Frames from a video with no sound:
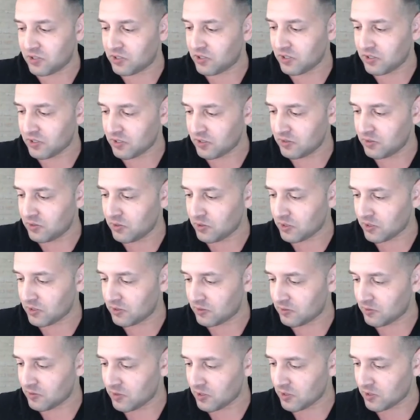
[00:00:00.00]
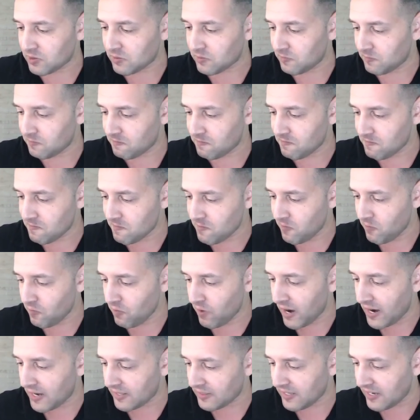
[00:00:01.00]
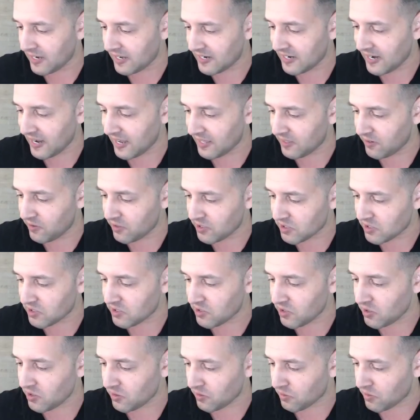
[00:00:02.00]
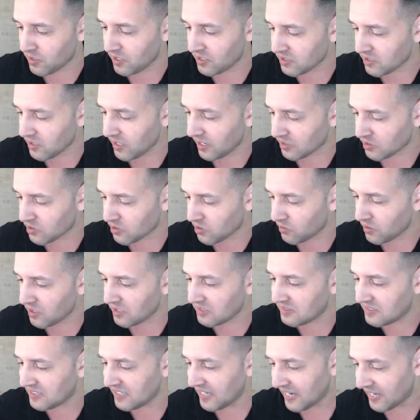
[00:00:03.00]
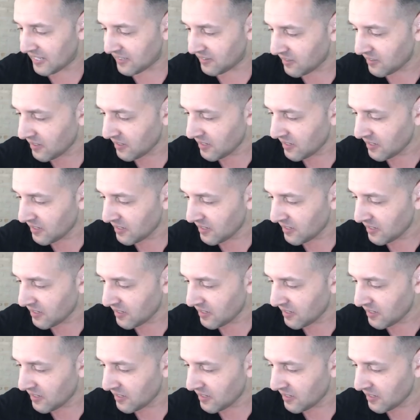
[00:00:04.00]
You can just write there. Now there are certain things like the dian.